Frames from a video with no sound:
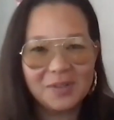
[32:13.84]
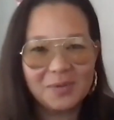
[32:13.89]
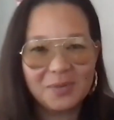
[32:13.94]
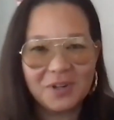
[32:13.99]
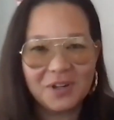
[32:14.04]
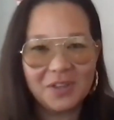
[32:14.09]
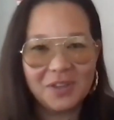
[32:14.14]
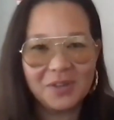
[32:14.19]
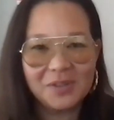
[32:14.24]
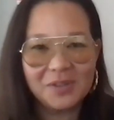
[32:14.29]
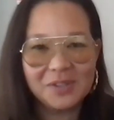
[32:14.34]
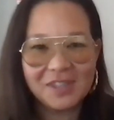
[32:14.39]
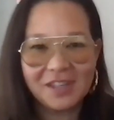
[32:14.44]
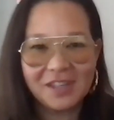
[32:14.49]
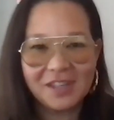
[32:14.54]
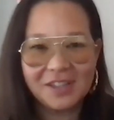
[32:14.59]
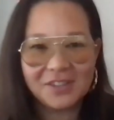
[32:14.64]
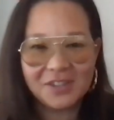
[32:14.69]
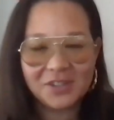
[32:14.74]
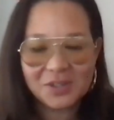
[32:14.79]
it's one of those
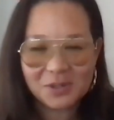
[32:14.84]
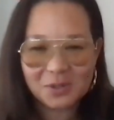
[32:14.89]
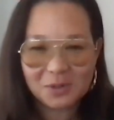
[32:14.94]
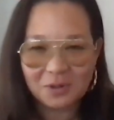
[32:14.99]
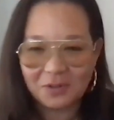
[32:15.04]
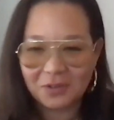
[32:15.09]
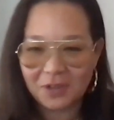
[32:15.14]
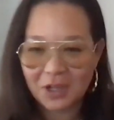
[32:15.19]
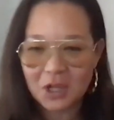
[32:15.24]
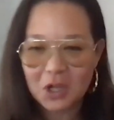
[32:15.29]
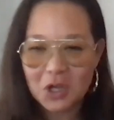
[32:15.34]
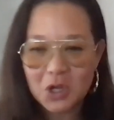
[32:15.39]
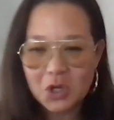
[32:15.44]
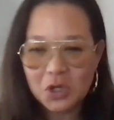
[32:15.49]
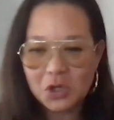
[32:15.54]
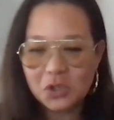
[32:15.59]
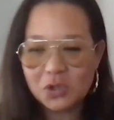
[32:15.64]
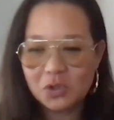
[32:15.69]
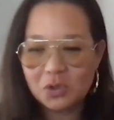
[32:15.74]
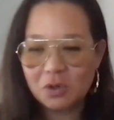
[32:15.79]
things that's just sort of like
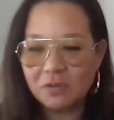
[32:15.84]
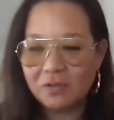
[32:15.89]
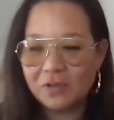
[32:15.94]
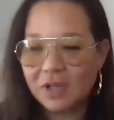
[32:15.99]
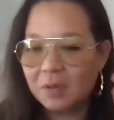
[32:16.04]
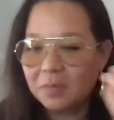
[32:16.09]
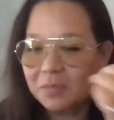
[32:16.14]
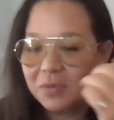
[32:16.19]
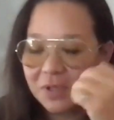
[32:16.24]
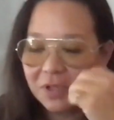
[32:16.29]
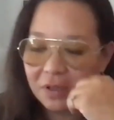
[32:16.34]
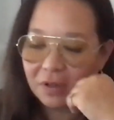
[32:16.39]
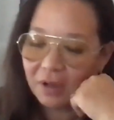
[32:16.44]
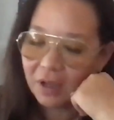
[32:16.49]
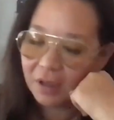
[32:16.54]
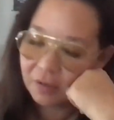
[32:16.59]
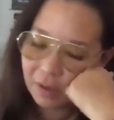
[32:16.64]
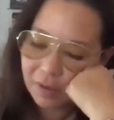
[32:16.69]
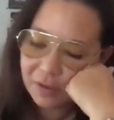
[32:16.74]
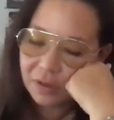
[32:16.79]
served up to you
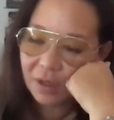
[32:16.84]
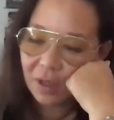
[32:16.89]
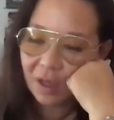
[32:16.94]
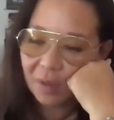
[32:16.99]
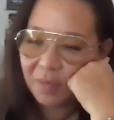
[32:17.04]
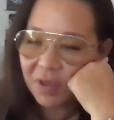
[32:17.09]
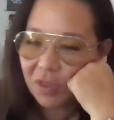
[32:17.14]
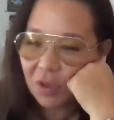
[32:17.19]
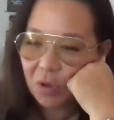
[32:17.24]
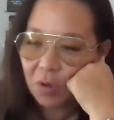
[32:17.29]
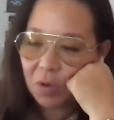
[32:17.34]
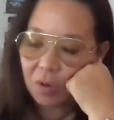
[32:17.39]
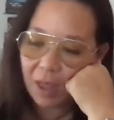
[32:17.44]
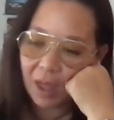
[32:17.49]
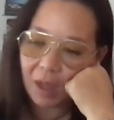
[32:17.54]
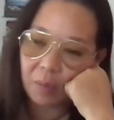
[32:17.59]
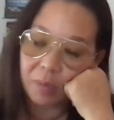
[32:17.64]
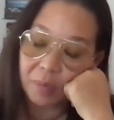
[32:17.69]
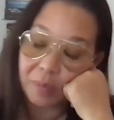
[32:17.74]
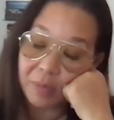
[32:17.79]
I, I mean the
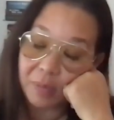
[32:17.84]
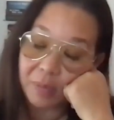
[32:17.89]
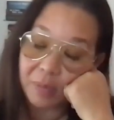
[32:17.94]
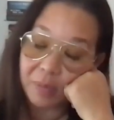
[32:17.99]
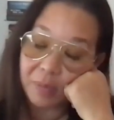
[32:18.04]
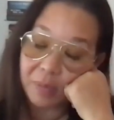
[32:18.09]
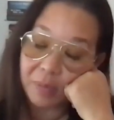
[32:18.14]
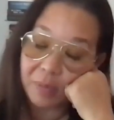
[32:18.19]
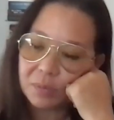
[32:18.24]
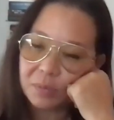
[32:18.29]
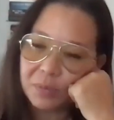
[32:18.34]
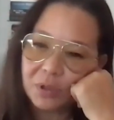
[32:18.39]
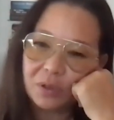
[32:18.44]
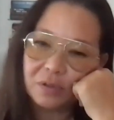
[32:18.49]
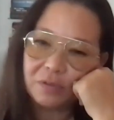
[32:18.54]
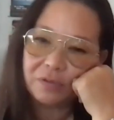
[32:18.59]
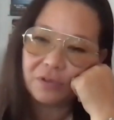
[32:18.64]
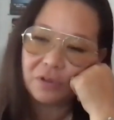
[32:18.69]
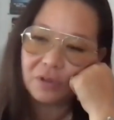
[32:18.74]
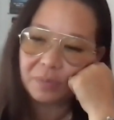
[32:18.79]
whole album is really
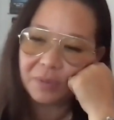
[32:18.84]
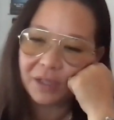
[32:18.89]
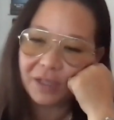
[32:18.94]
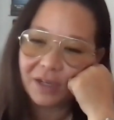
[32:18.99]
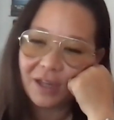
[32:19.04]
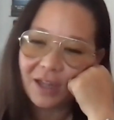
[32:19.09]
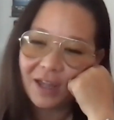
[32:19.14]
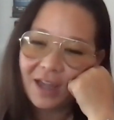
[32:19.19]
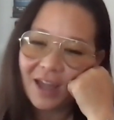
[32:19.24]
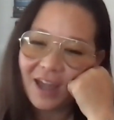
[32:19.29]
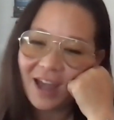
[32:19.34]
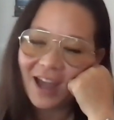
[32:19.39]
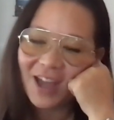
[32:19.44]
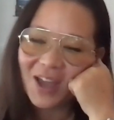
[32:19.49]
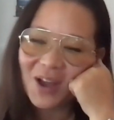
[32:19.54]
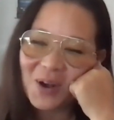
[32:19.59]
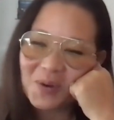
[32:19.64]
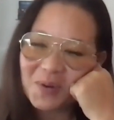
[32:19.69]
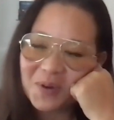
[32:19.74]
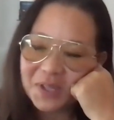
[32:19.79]
beautiful but
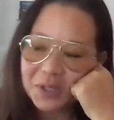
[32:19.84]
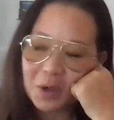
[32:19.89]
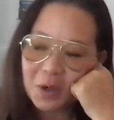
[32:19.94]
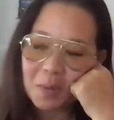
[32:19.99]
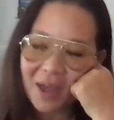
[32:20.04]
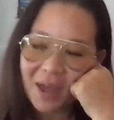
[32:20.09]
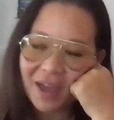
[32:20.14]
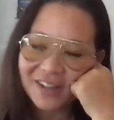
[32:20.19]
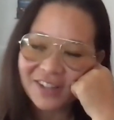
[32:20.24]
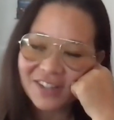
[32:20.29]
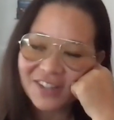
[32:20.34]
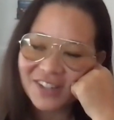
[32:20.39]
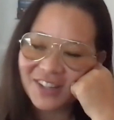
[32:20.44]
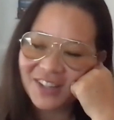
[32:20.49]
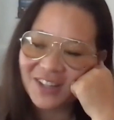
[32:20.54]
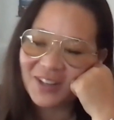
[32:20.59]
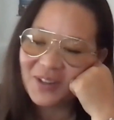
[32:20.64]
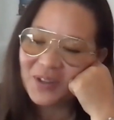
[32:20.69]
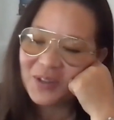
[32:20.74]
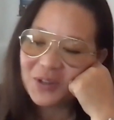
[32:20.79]
i always go back to
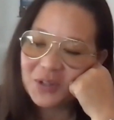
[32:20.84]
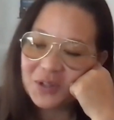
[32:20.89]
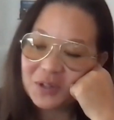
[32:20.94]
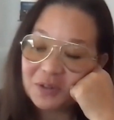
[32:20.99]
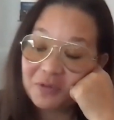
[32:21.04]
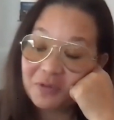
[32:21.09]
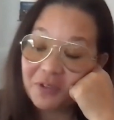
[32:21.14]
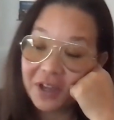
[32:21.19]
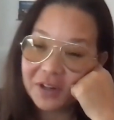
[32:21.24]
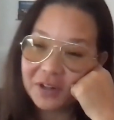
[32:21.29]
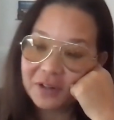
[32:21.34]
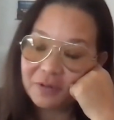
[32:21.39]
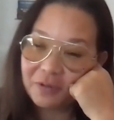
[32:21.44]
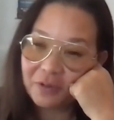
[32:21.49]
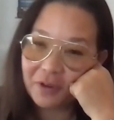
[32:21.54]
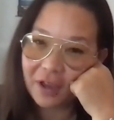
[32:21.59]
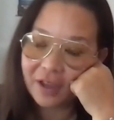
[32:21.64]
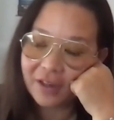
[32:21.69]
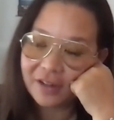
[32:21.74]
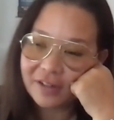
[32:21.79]
to find a
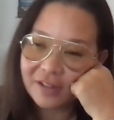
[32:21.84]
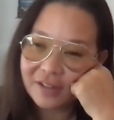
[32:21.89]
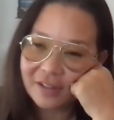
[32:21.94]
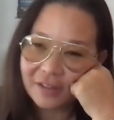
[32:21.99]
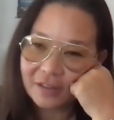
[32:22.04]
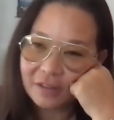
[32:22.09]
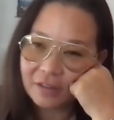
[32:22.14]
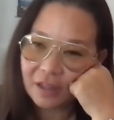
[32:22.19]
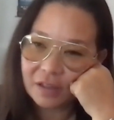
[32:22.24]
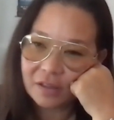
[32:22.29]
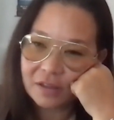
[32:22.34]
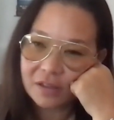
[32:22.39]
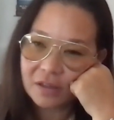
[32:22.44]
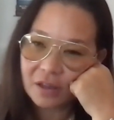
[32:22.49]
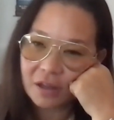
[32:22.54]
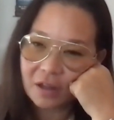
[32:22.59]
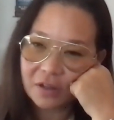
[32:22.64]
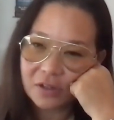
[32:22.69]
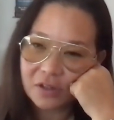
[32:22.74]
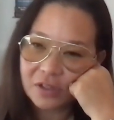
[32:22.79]
friend that
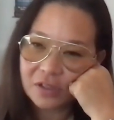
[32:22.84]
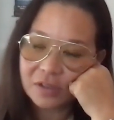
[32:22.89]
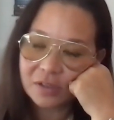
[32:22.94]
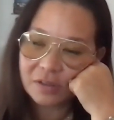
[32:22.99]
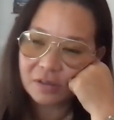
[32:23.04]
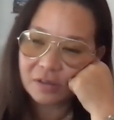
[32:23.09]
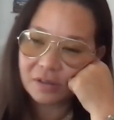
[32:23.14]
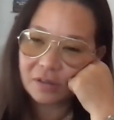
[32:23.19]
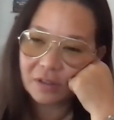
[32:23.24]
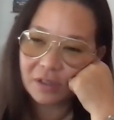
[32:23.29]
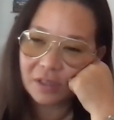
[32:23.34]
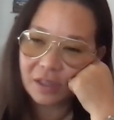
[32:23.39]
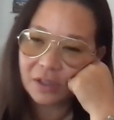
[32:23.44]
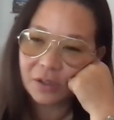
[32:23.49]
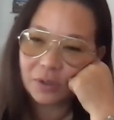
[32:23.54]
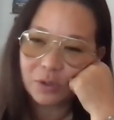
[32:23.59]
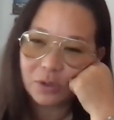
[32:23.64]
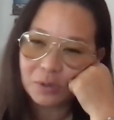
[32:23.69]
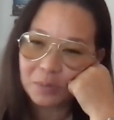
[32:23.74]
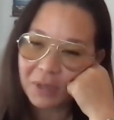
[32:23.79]
song just
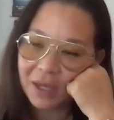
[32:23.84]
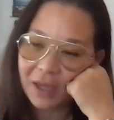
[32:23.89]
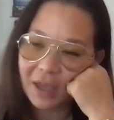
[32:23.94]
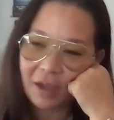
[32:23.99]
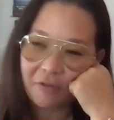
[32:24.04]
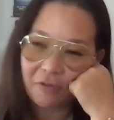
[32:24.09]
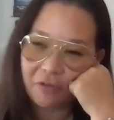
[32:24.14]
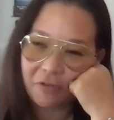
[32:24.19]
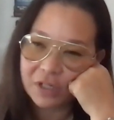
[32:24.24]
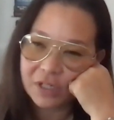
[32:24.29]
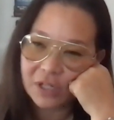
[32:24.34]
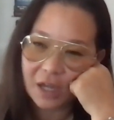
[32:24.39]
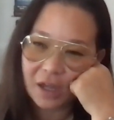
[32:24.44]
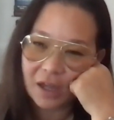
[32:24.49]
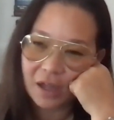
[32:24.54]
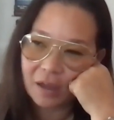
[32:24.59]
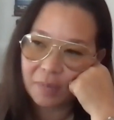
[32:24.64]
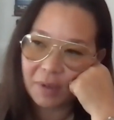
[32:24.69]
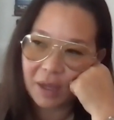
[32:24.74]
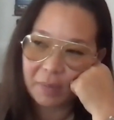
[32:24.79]
kills me every
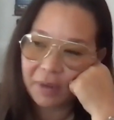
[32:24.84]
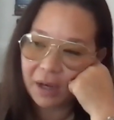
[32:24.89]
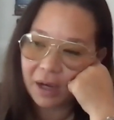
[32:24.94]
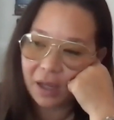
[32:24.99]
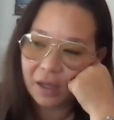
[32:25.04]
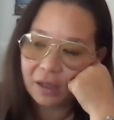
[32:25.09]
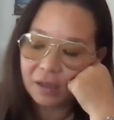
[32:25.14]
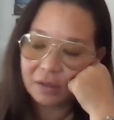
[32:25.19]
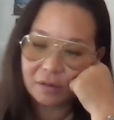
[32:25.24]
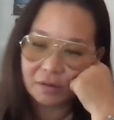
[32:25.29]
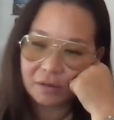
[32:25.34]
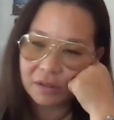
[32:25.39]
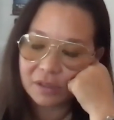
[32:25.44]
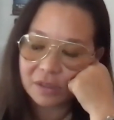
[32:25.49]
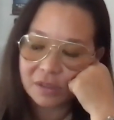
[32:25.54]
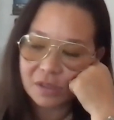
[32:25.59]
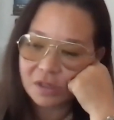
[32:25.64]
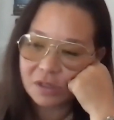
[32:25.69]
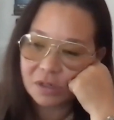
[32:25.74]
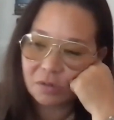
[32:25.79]
time. I mean, I could
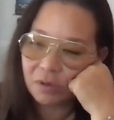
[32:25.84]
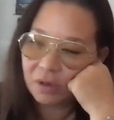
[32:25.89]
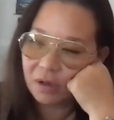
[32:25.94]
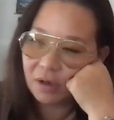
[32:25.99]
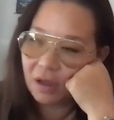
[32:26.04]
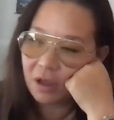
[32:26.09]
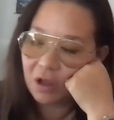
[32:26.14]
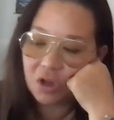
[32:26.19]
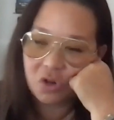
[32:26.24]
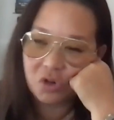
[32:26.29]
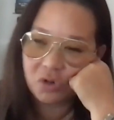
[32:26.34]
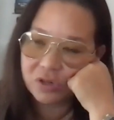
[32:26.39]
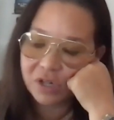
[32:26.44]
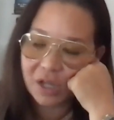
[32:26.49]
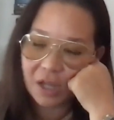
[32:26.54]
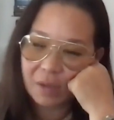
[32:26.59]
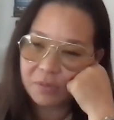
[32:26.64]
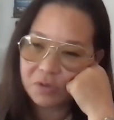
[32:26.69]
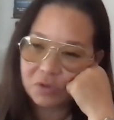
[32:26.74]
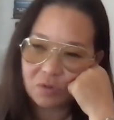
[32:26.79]
listen to it a hundred
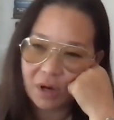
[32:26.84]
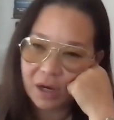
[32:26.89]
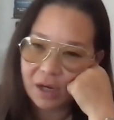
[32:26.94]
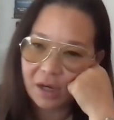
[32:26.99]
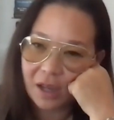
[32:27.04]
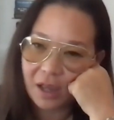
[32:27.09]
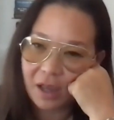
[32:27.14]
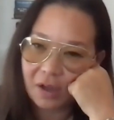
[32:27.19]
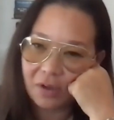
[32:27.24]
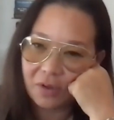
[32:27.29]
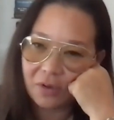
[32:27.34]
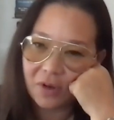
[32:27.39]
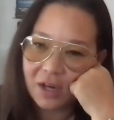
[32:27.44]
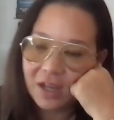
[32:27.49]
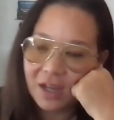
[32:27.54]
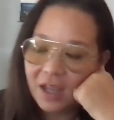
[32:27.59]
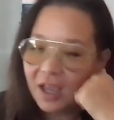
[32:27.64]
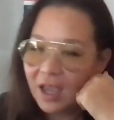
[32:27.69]
times right now.